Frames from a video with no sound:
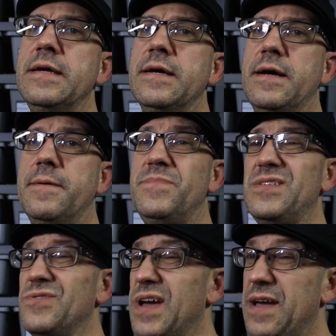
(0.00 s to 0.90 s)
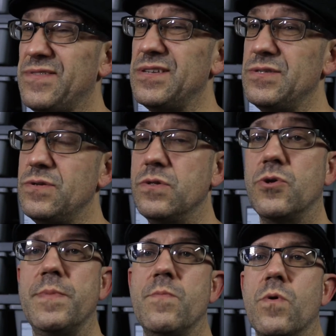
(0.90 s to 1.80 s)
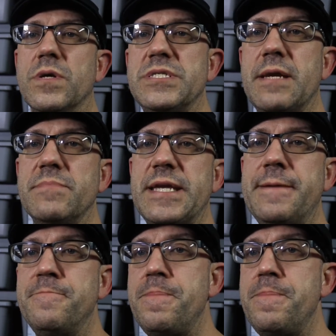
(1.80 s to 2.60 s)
You do have to do a little bit more assembly,